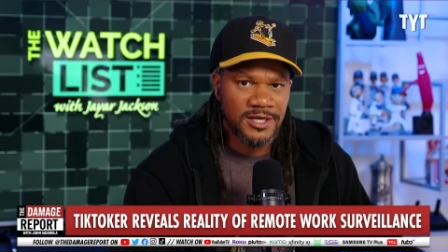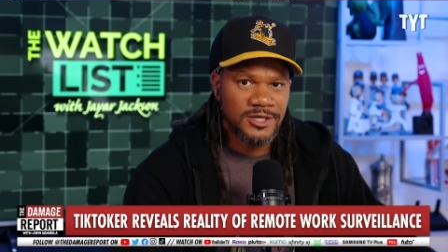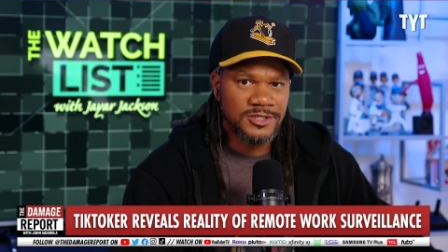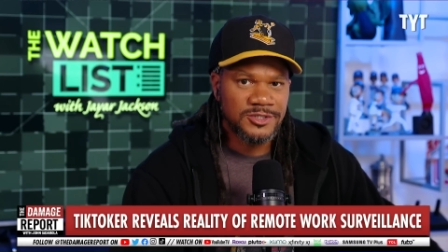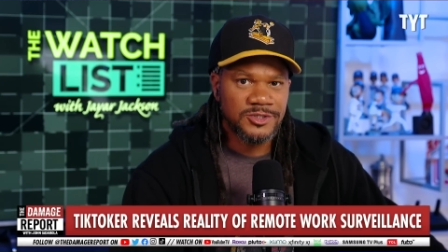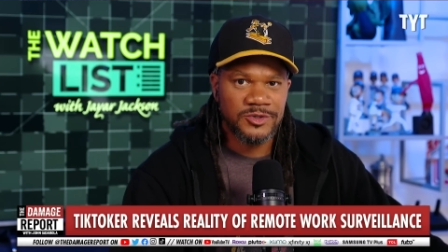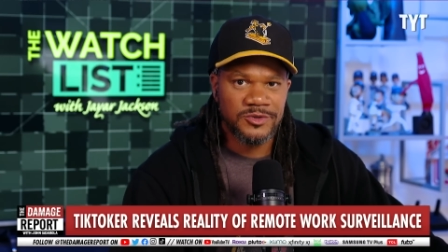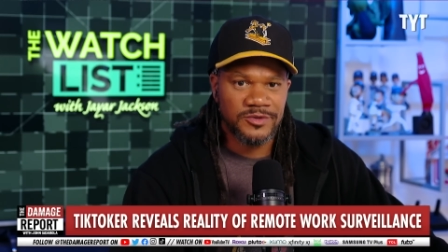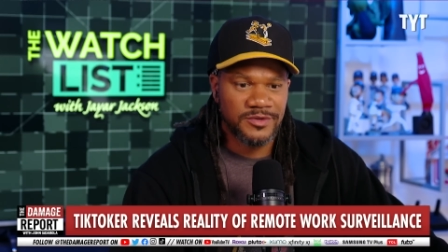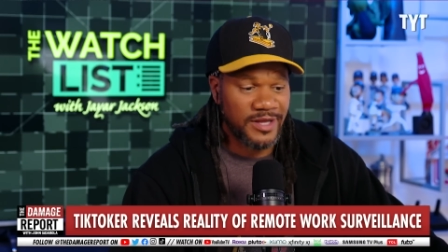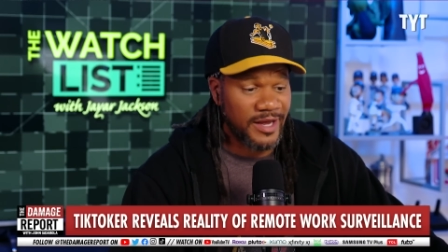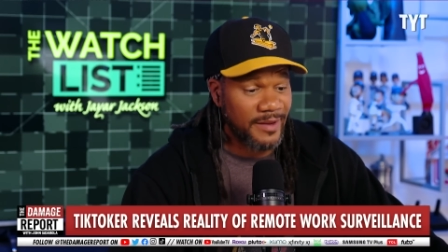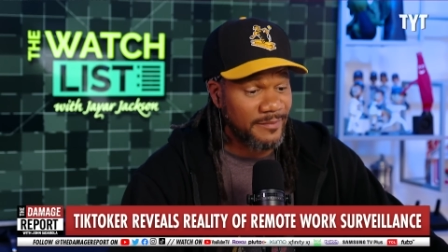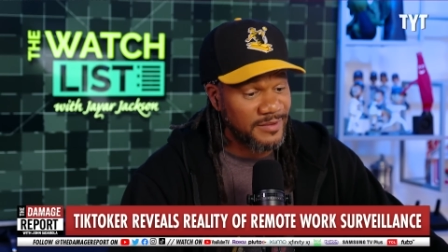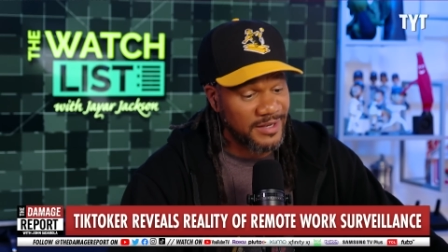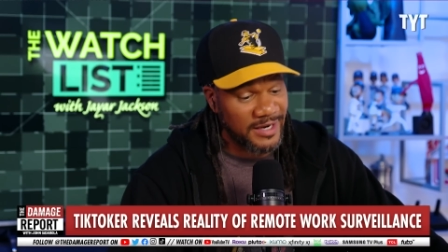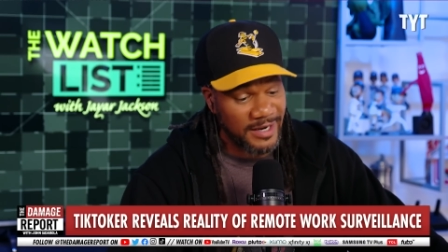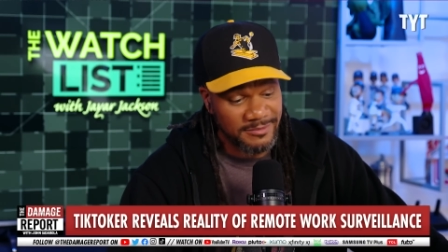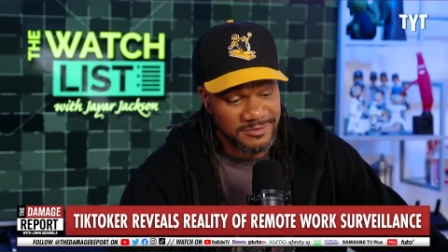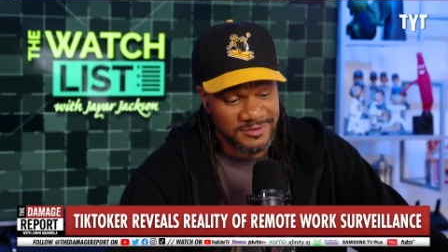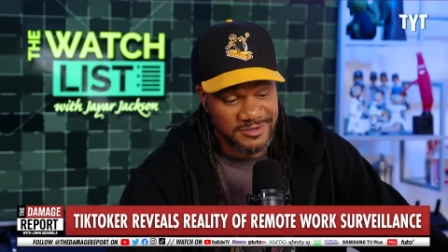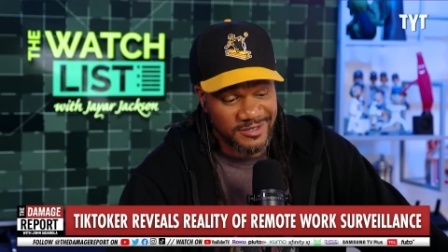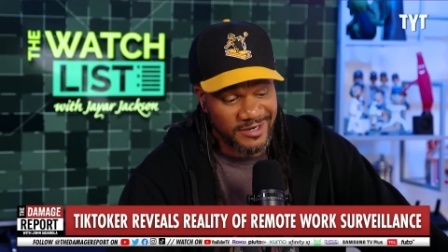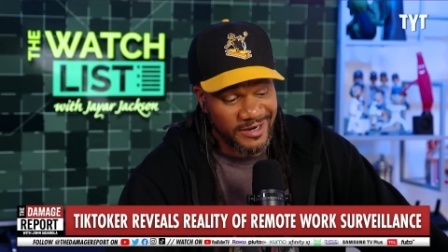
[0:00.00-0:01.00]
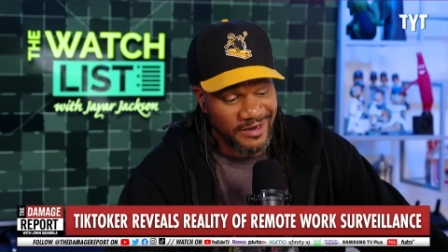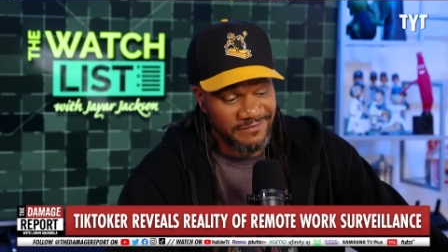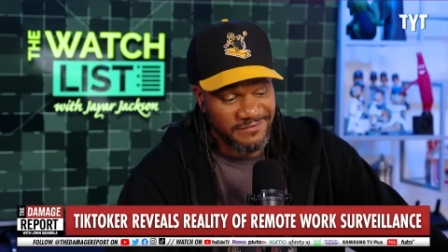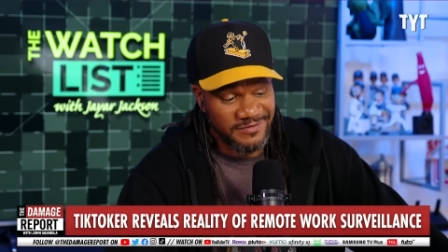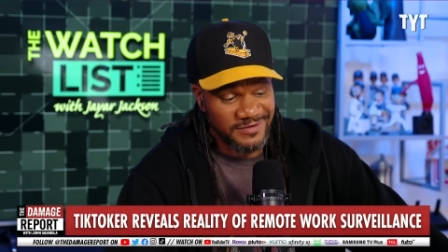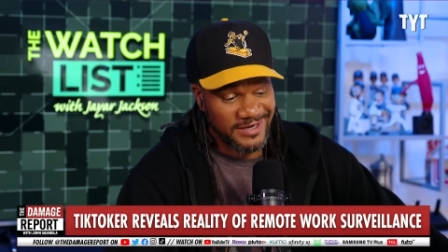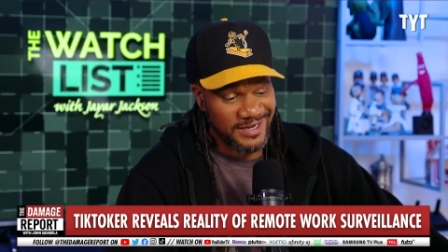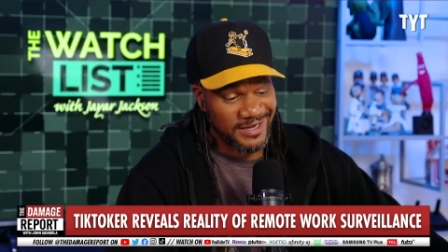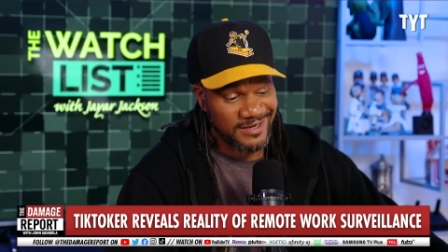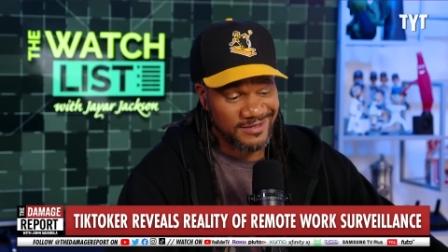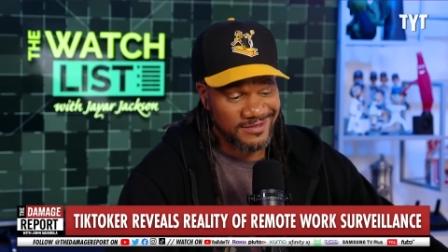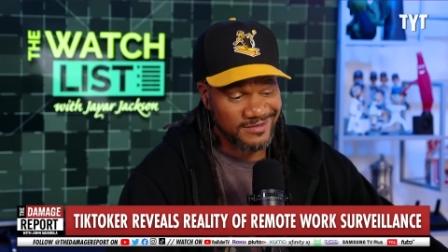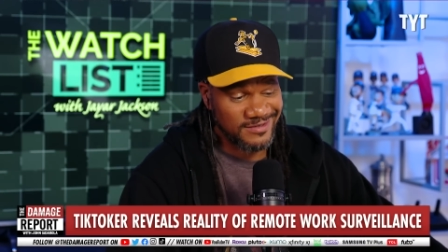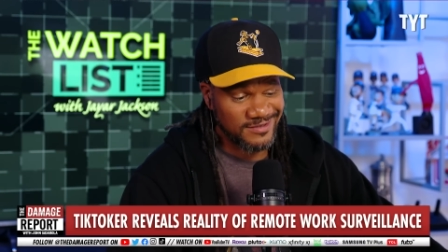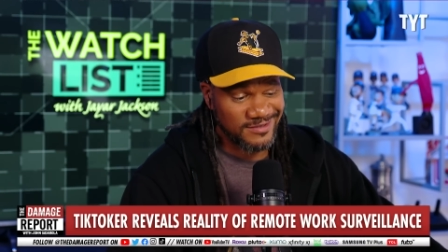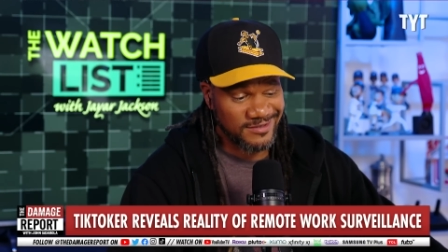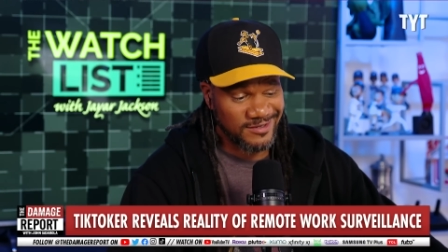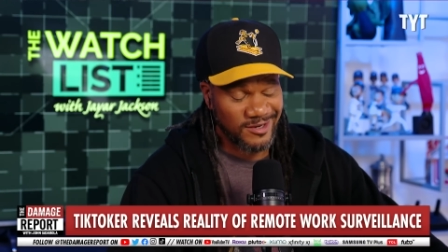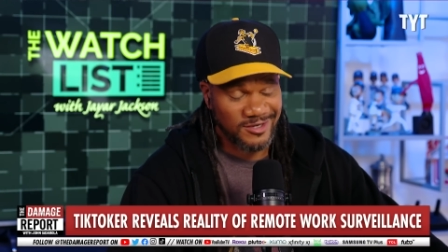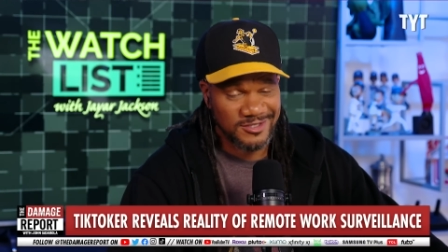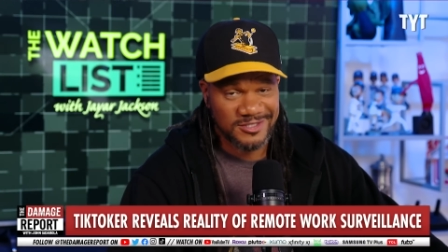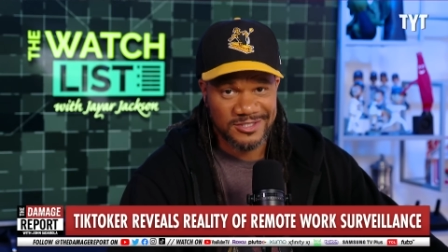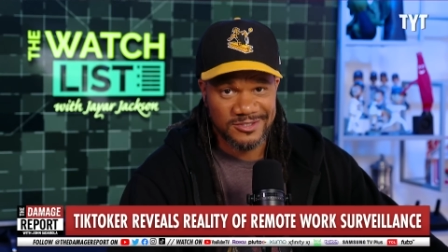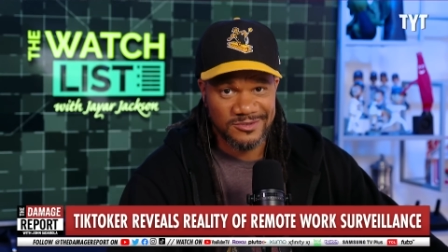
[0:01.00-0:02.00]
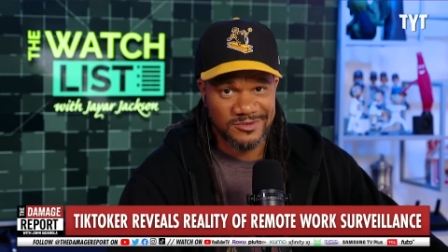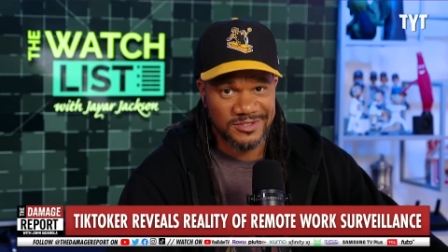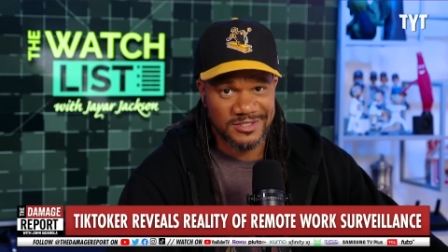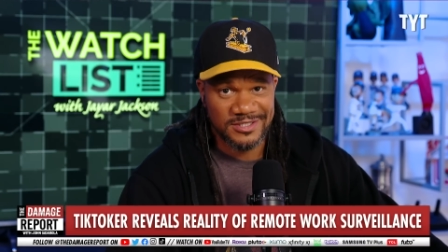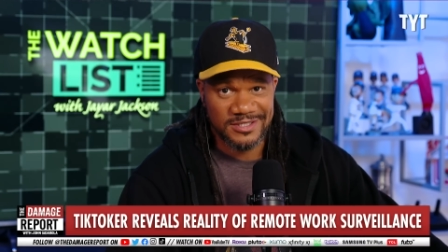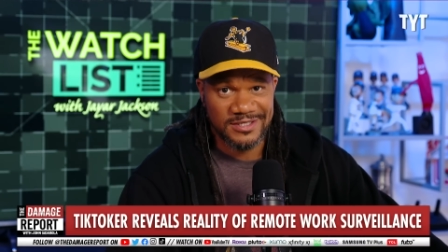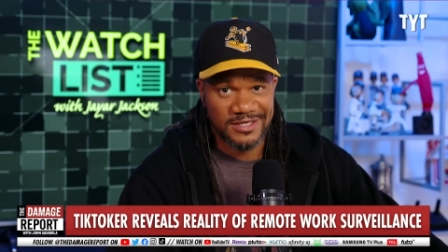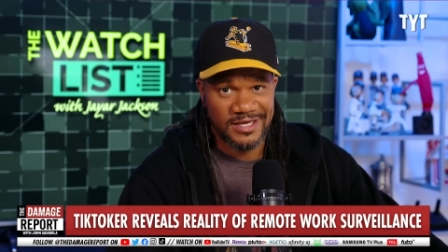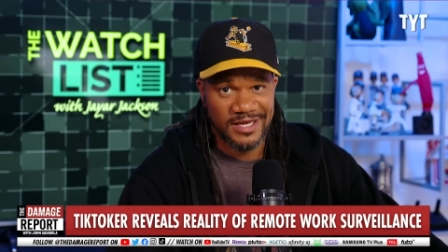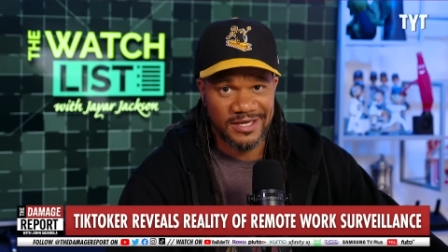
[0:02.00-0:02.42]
So, I mean, I'm sorry, I feel like lawsuits and,